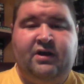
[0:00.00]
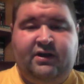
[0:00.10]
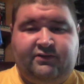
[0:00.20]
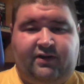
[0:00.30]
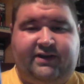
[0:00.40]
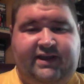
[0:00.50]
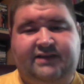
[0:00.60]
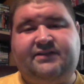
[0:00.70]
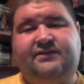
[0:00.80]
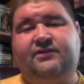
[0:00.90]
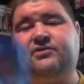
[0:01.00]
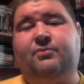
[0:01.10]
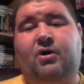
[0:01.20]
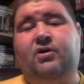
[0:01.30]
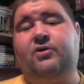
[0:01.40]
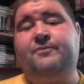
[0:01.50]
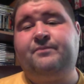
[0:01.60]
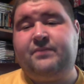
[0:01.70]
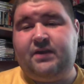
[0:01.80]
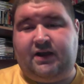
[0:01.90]
So I guess until tomorrow,
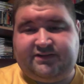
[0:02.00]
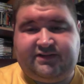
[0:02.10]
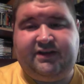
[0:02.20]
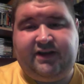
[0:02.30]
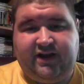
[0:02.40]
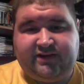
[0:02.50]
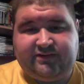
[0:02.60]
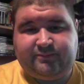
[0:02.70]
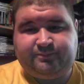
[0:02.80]
I'll see you guys.